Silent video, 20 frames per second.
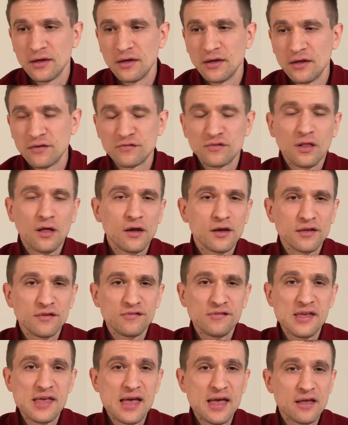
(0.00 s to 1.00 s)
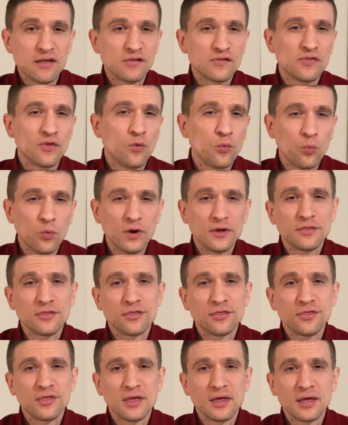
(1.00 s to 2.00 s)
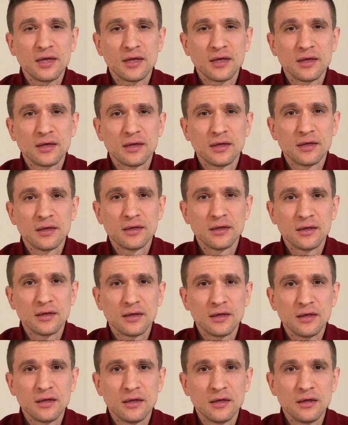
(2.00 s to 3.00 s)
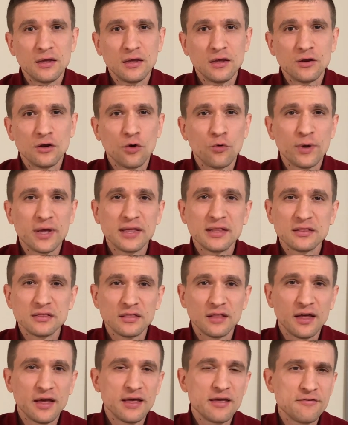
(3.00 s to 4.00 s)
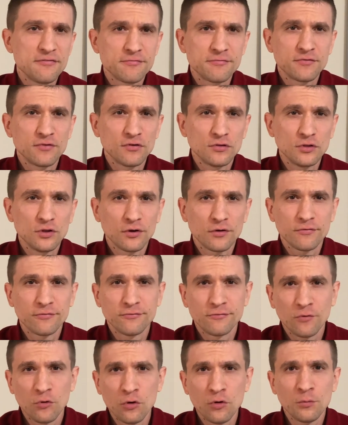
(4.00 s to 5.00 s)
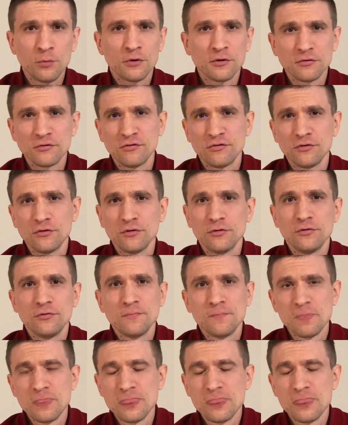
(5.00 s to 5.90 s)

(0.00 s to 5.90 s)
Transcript: as long as he has the one thing in life to look forward to,